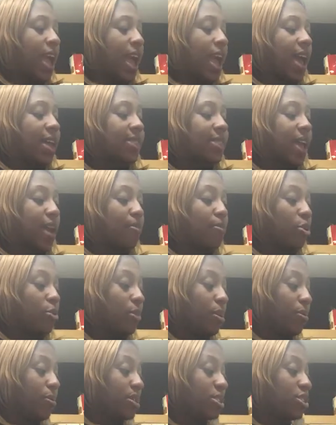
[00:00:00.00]
At that
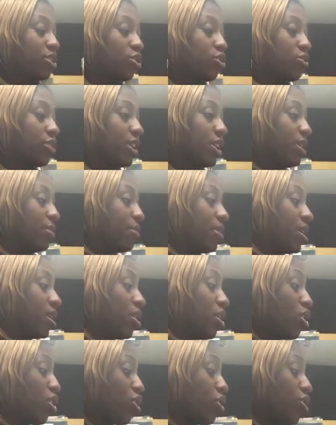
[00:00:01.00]
moment, Mr. Cream
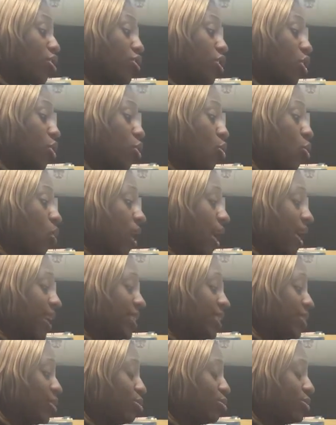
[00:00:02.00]
heard a
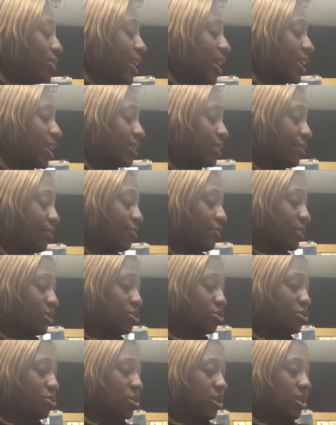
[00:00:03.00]
quiet little knock at the
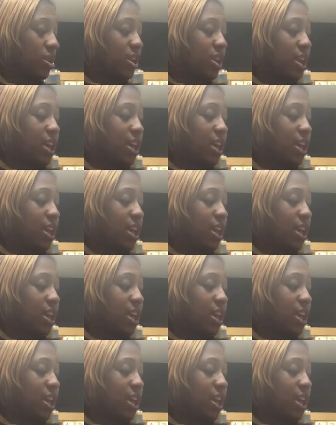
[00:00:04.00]
front door.